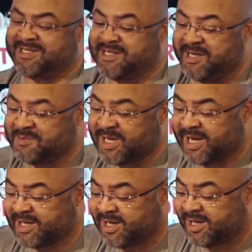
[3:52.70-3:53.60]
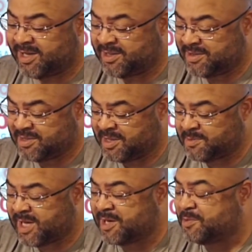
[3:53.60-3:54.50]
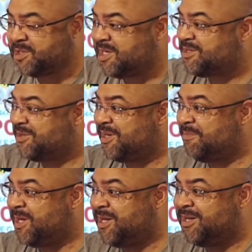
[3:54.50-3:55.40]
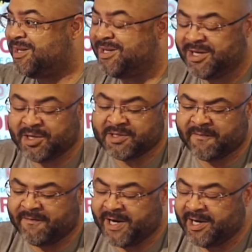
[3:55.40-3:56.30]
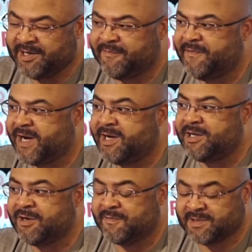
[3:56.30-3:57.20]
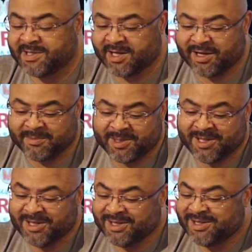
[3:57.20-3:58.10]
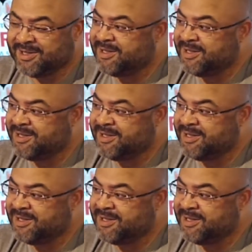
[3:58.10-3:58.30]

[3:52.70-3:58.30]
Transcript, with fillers: seems like uh seems like it was yesterday, man. It was a very, very nervous time. Told you we're